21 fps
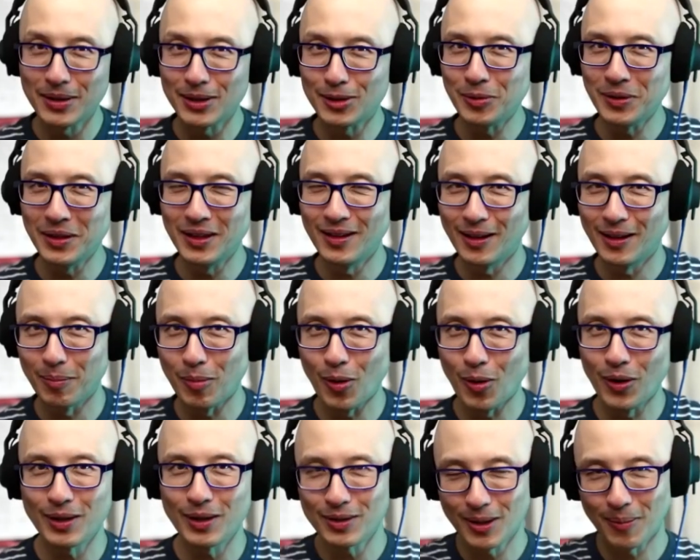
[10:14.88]
between the
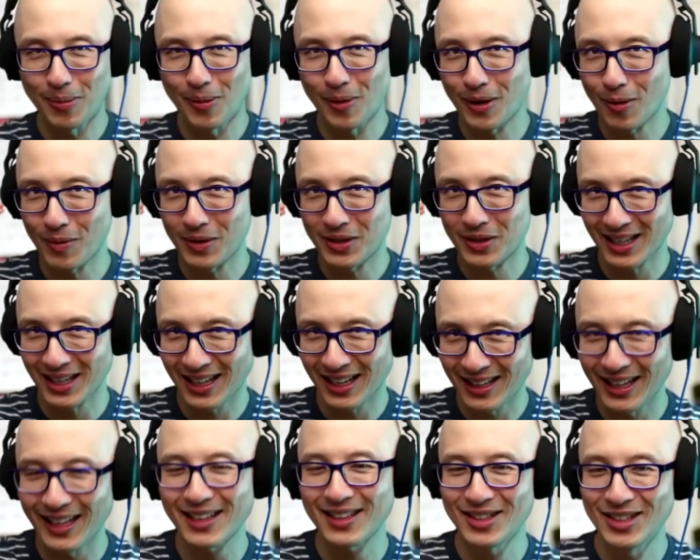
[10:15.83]
point in which it
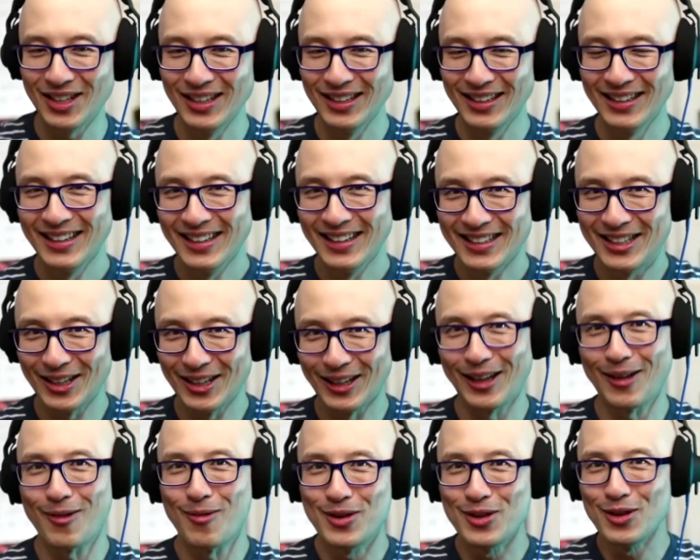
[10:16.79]
clicks to
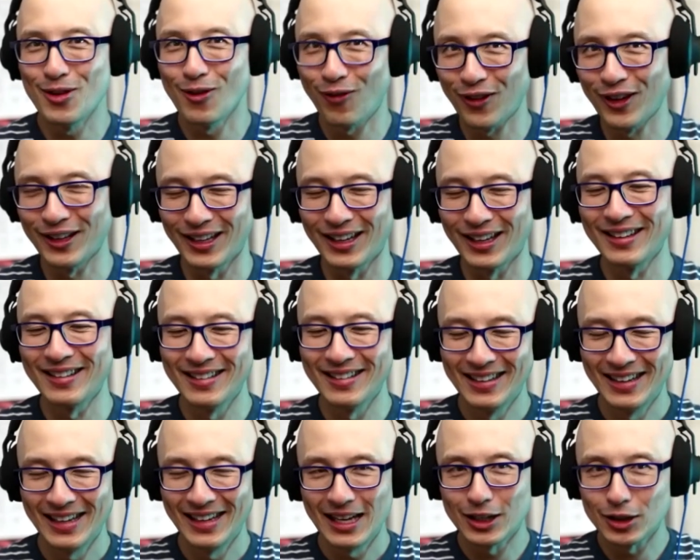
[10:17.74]
like when you feel it.
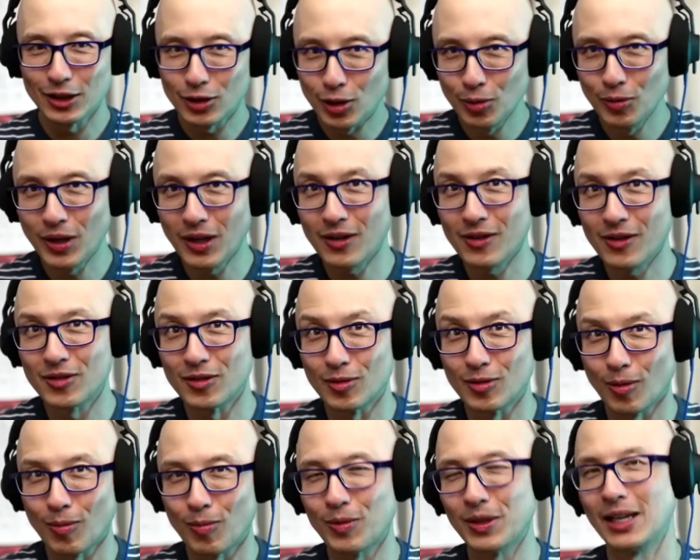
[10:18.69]
Because 2 years
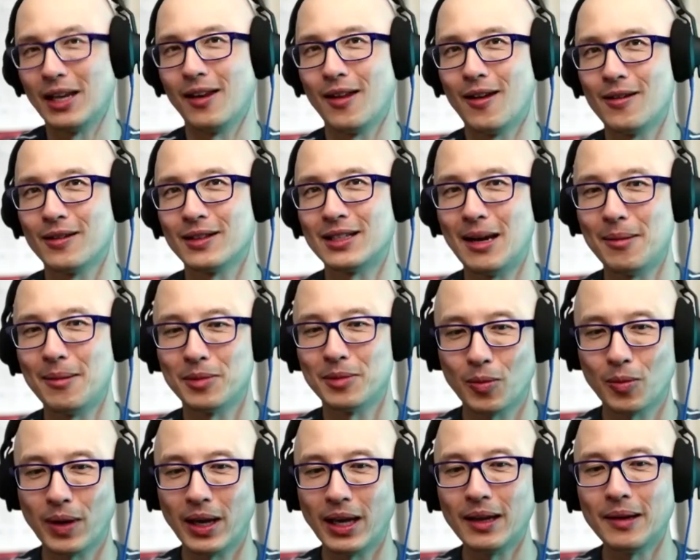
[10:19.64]
is a really long time to
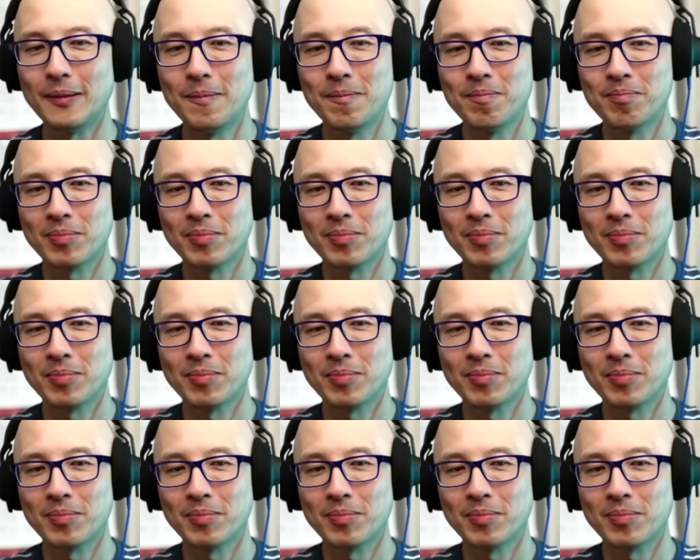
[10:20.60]
wait.